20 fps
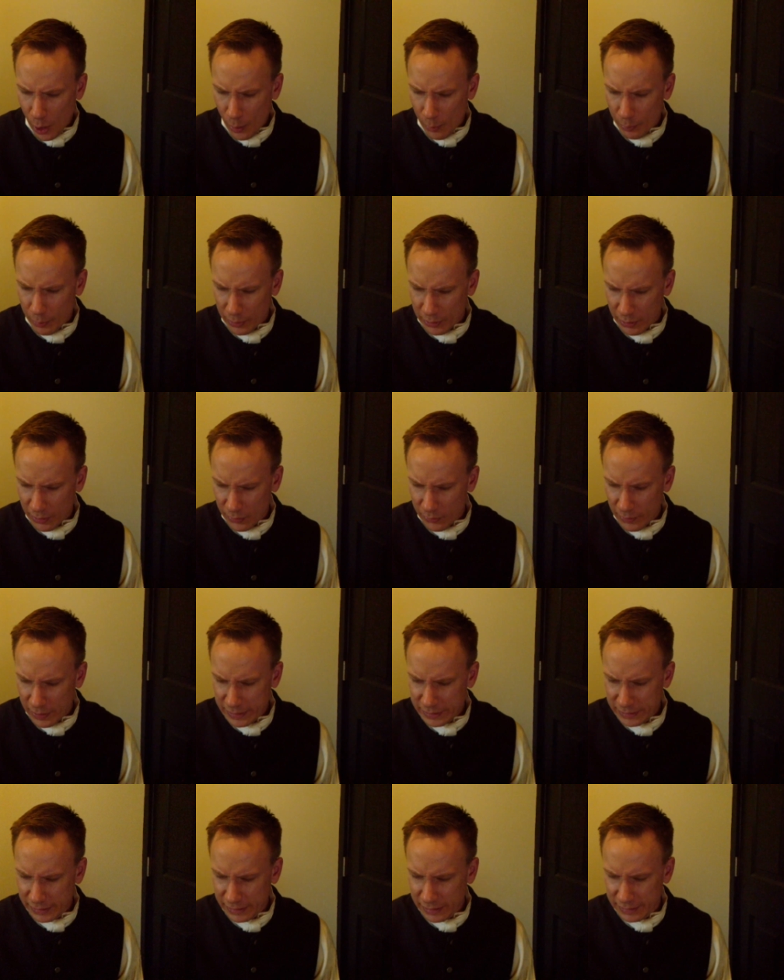But on
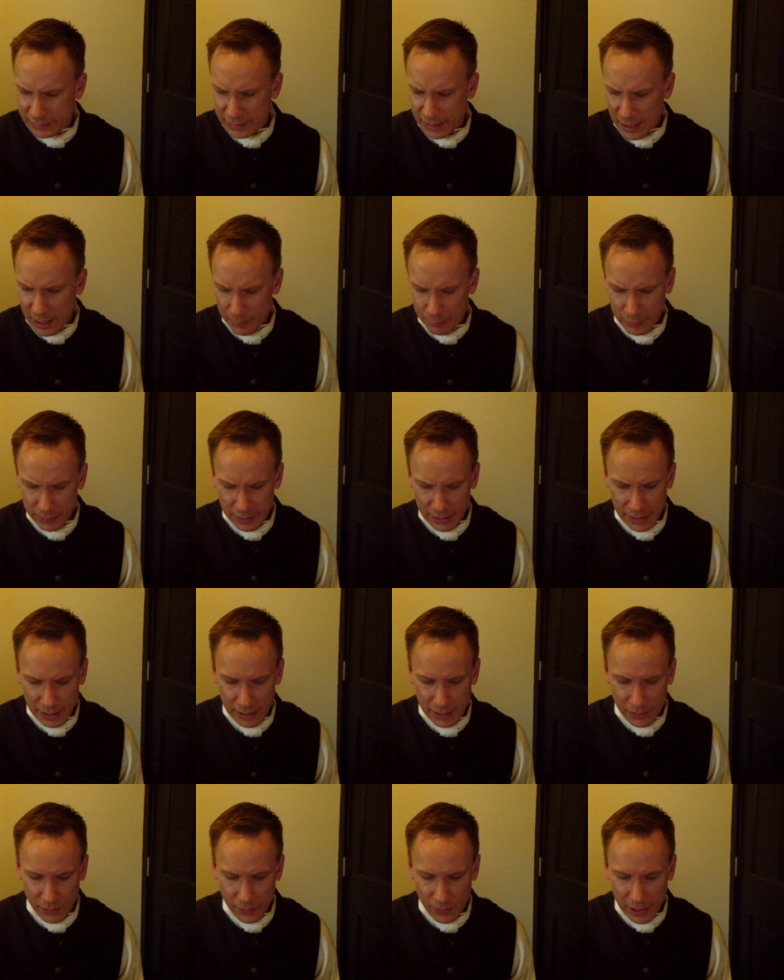reaching the top of the
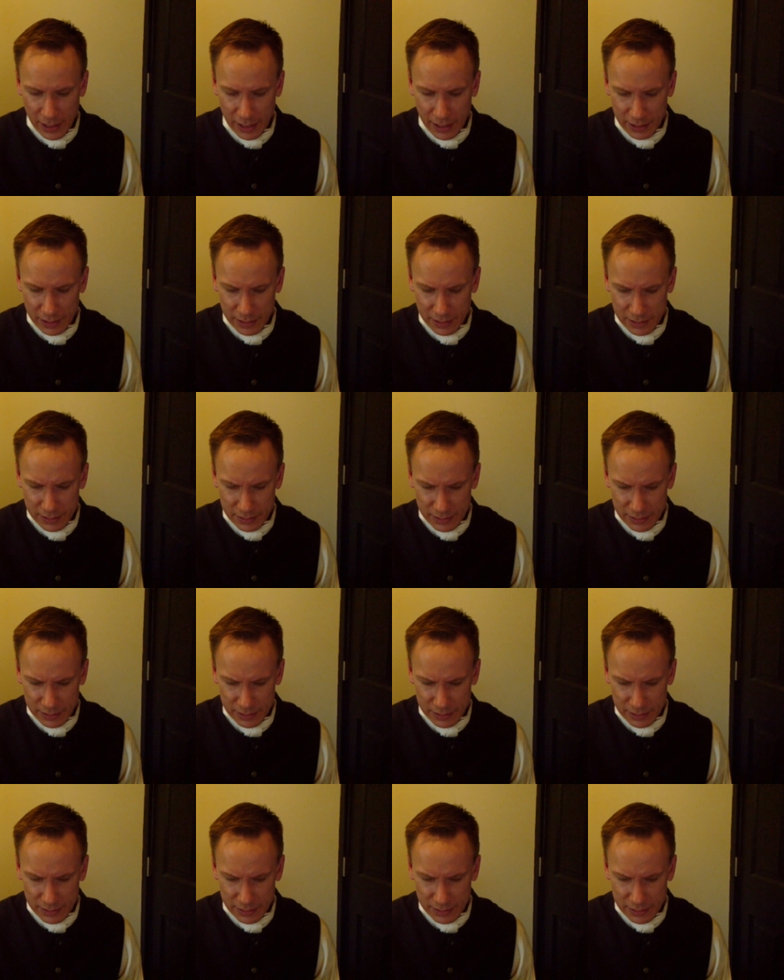hill, he could